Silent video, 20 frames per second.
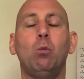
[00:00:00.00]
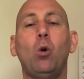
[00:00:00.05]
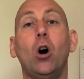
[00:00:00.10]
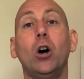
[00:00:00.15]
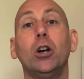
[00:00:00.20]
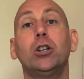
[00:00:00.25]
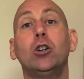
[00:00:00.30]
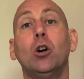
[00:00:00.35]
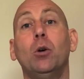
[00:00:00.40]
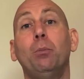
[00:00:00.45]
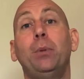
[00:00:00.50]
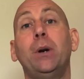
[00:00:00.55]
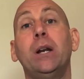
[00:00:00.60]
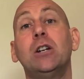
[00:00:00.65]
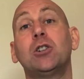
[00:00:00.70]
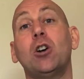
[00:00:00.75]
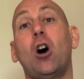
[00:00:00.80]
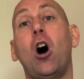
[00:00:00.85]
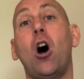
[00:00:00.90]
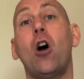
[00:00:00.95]
why
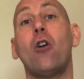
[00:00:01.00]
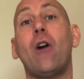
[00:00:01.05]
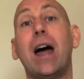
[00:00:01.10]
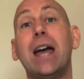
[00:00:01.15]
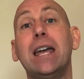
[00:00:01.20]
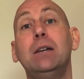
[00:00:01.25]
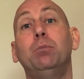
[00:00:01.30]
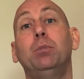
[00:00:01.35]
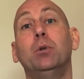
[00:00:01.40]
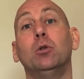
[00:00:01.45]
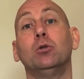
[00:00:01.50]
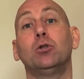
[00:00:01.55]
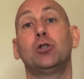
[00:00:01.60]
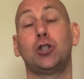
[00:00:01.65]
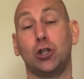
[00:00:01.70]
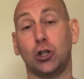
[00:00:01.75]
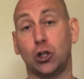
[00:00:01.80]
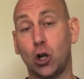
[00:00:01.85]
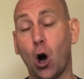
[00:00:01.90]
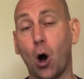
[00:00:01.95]
companies are able
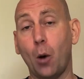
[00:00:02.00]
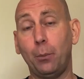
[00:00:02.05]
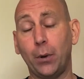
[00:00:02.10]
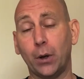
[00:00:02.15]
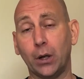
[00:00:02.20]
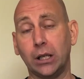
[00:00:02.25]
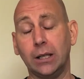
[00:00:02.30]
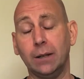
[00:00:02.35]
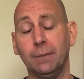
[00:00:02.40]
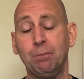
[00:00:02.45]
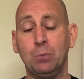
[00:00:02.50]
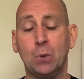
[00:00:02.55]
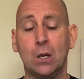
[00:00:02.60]
to copy.